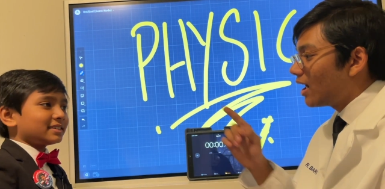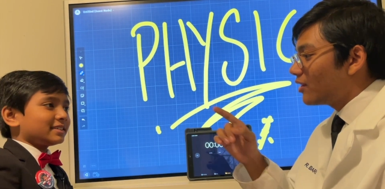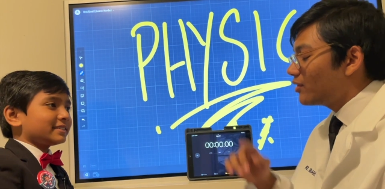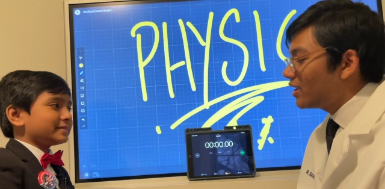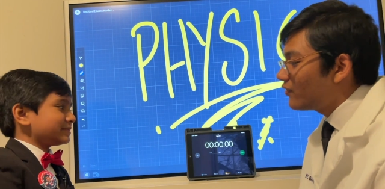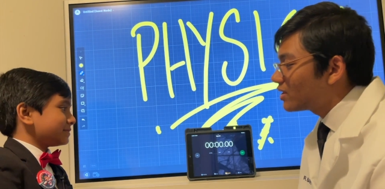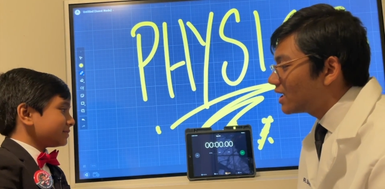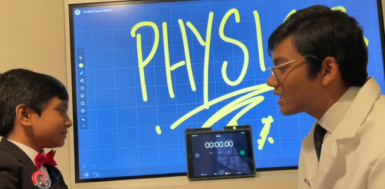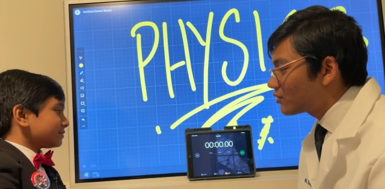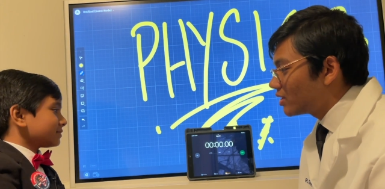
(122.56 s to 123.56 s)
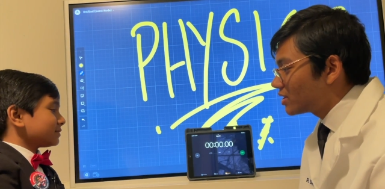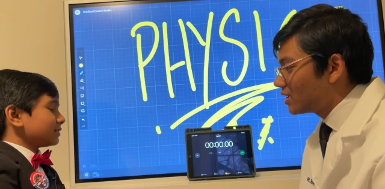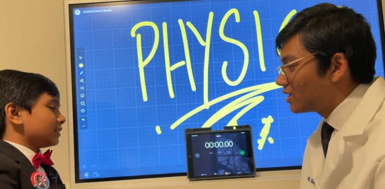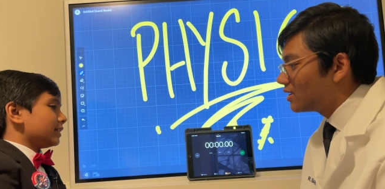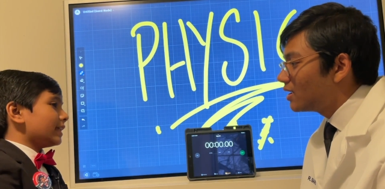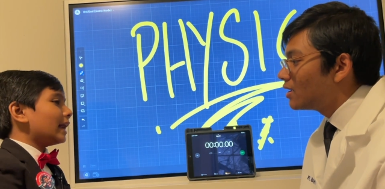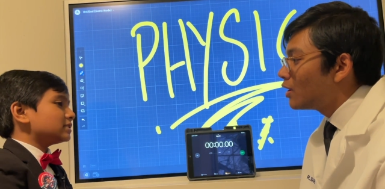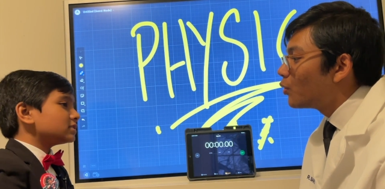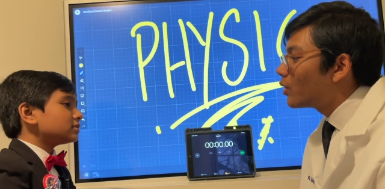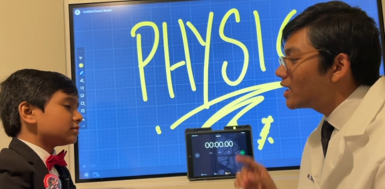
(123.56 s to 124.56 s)
Speaker 1: Are you ready for the next question? Yes.
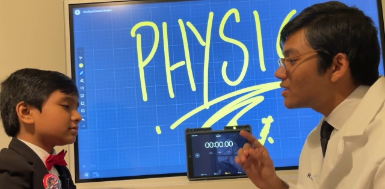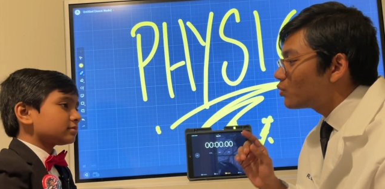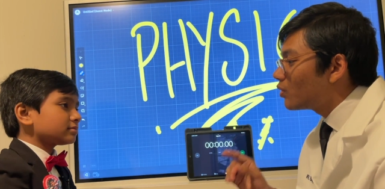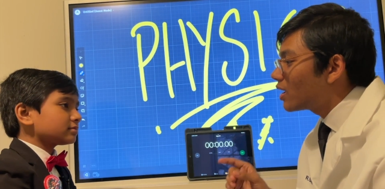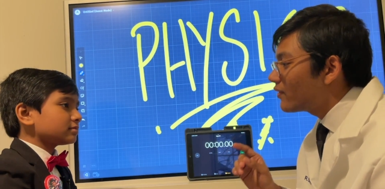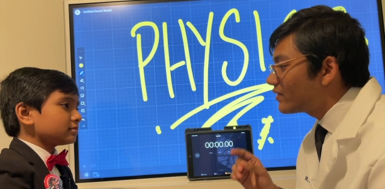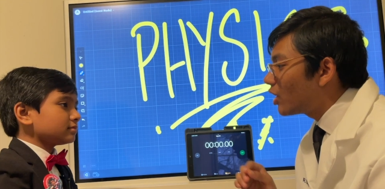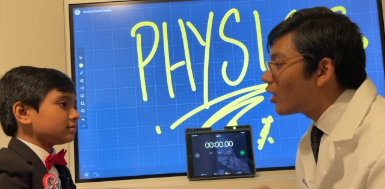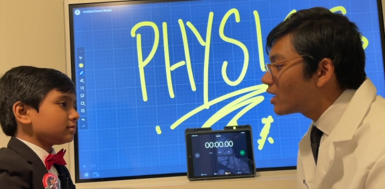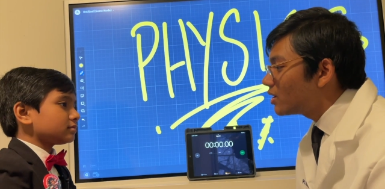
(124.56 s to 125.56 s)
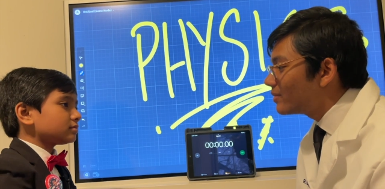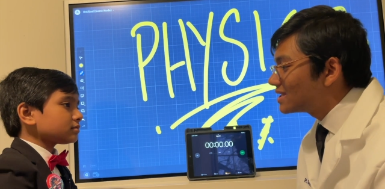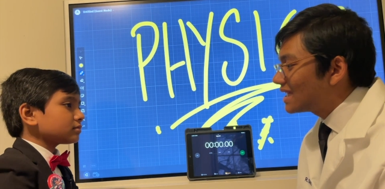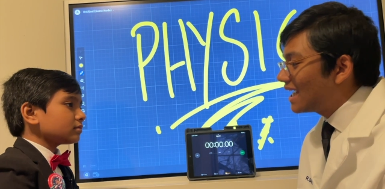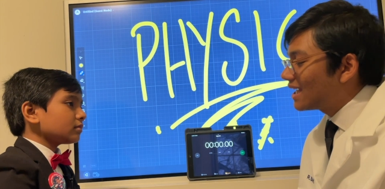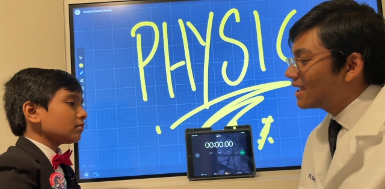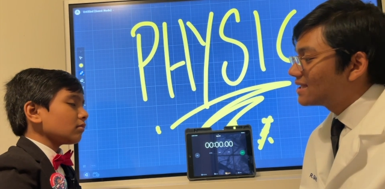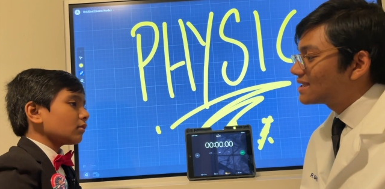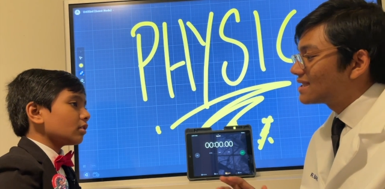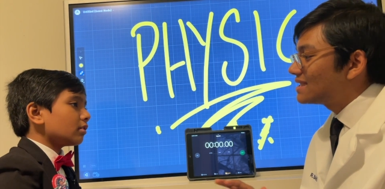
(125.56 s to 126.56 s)
What is one of the arguments
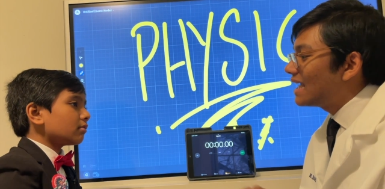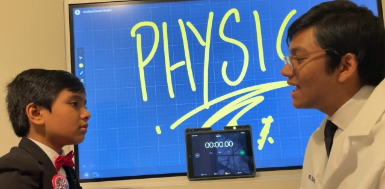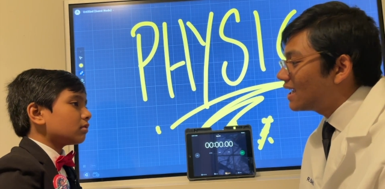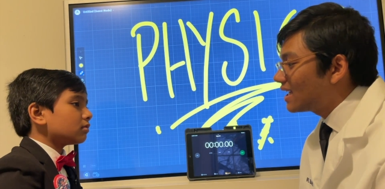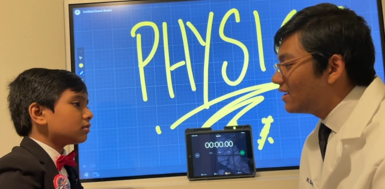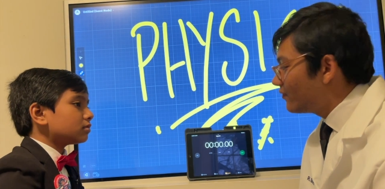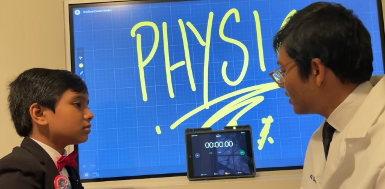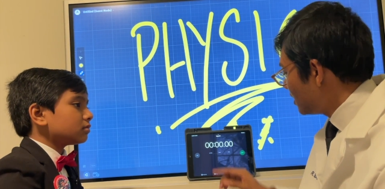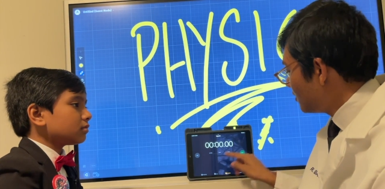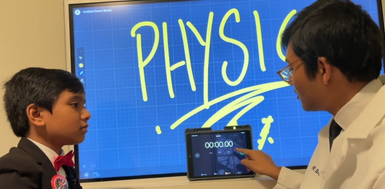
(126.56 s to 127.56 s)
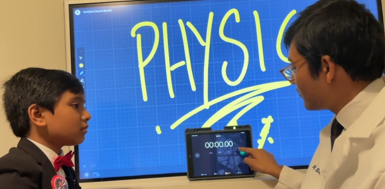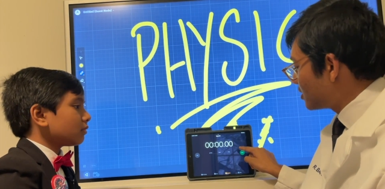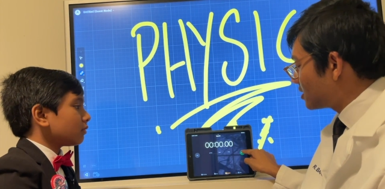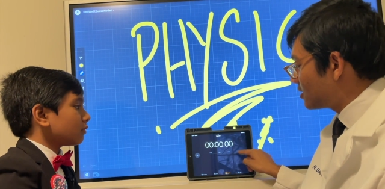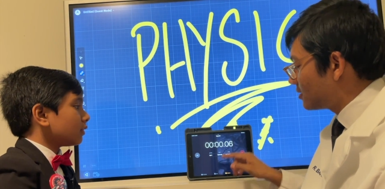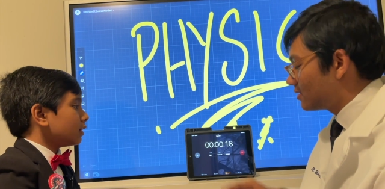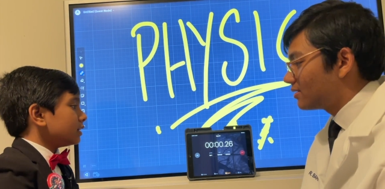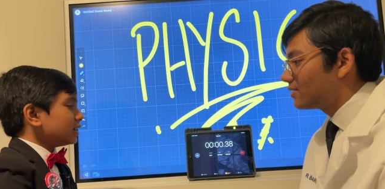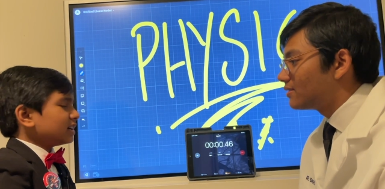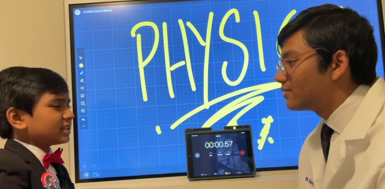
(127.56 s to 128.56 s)
against a static infinite universe?
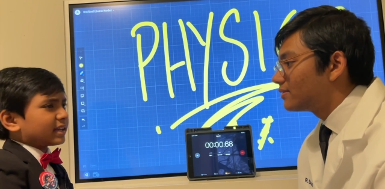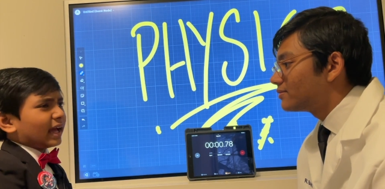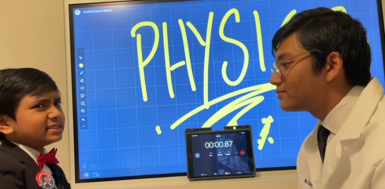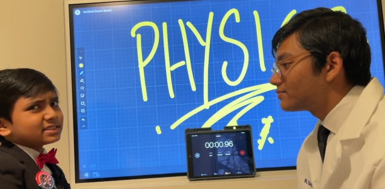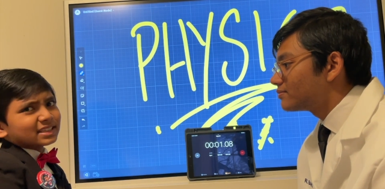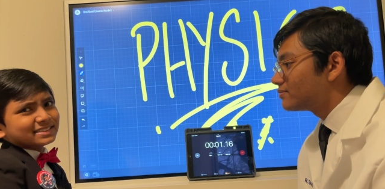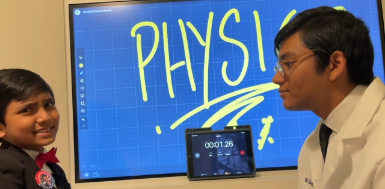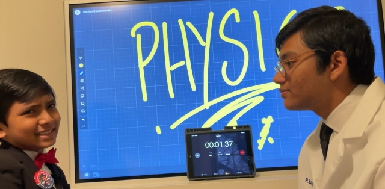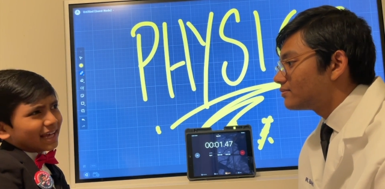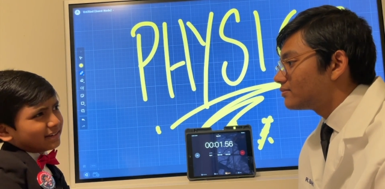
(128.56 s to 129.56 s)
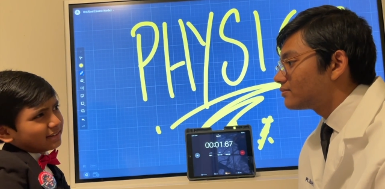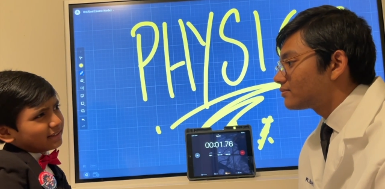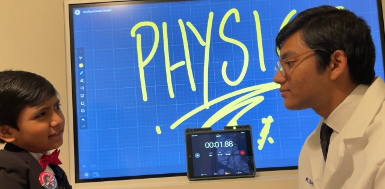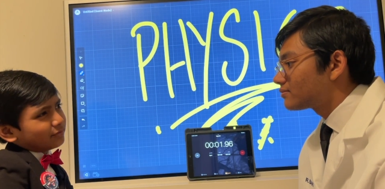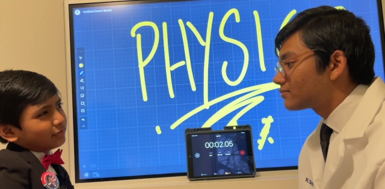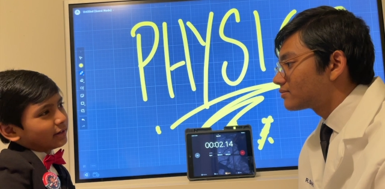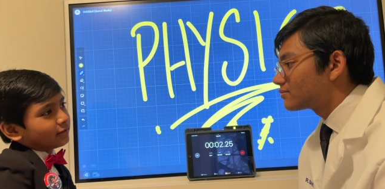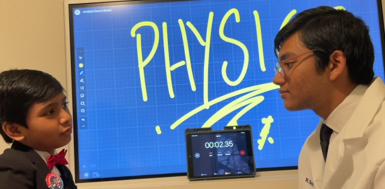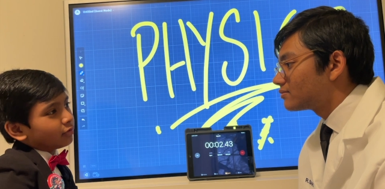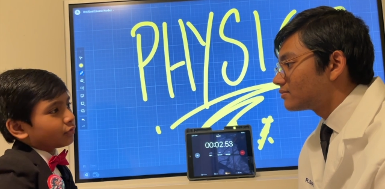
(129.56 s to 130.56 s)
Speaker 2: Against the static infinite
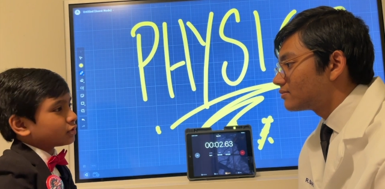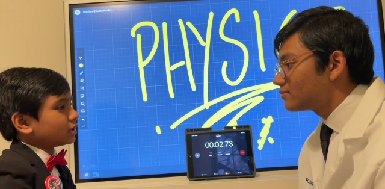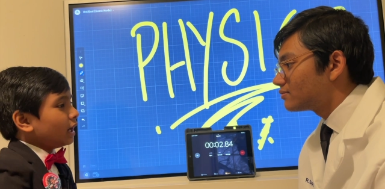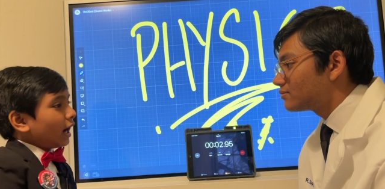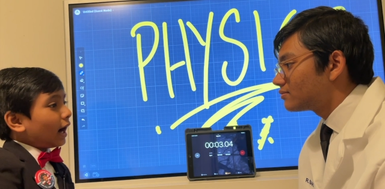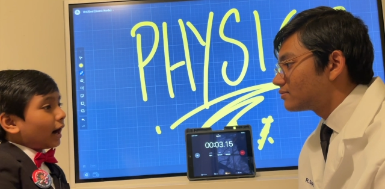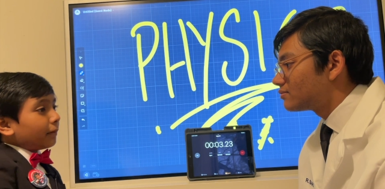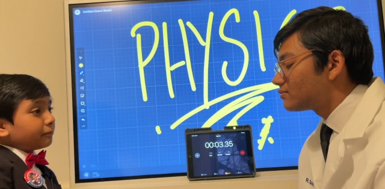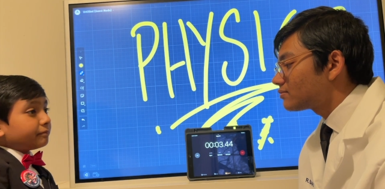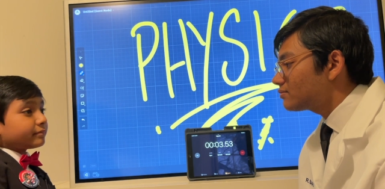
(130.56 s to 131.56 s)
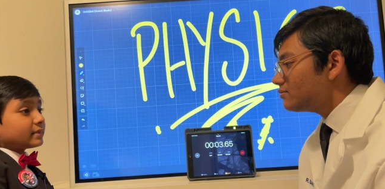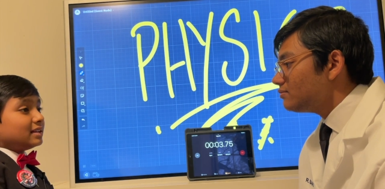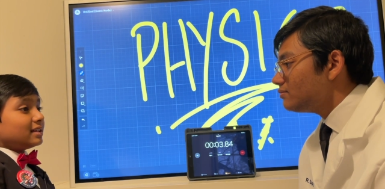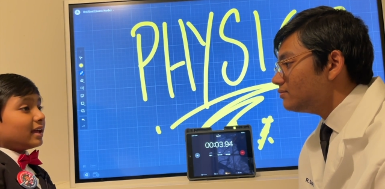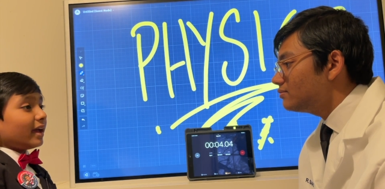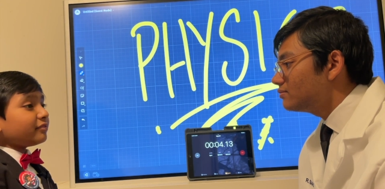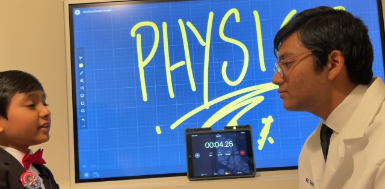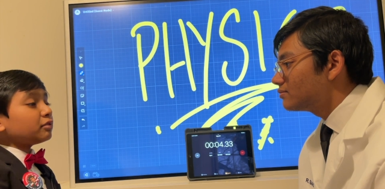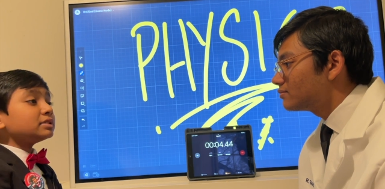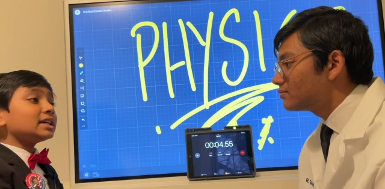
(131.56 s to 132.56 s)
universe. Um, if
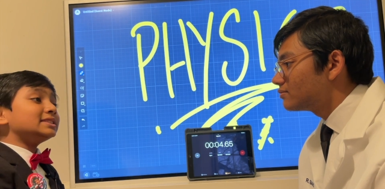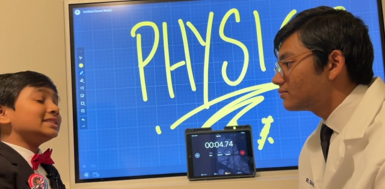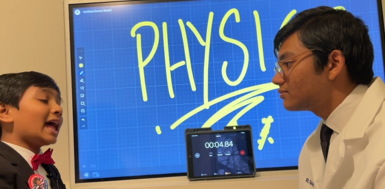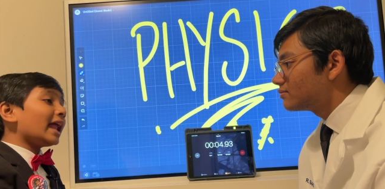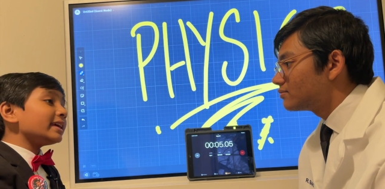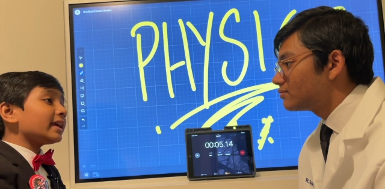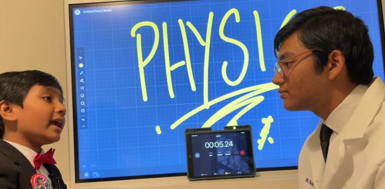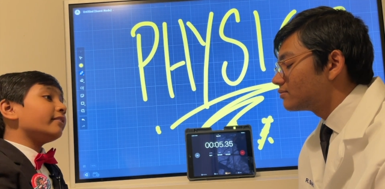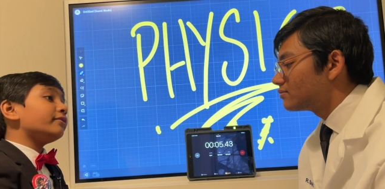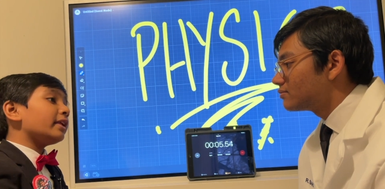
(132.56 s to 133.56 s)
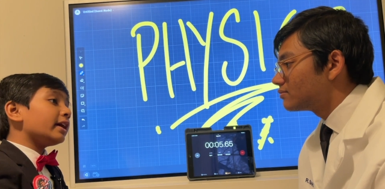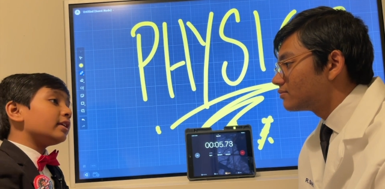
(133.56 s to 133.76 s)
there was a static infinite